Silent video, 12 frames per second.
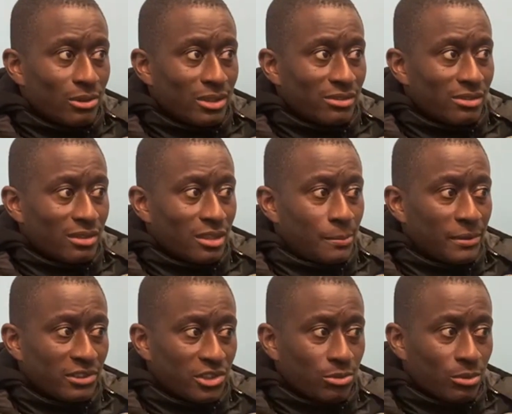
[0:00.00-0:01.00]
is in a
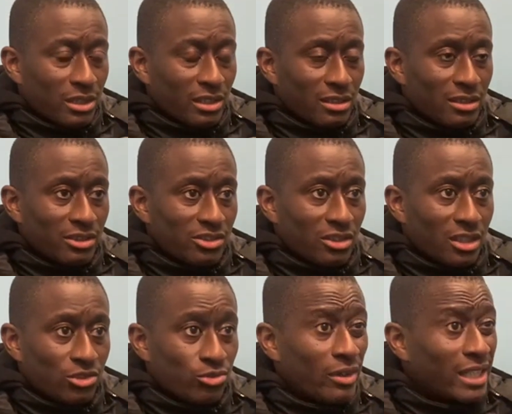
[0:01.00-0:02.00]
position where I think that the
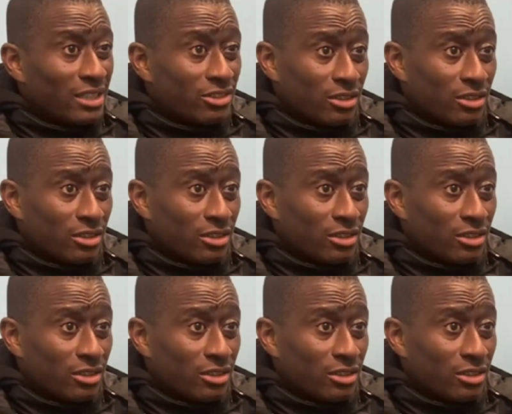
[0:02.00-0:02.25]
side's ready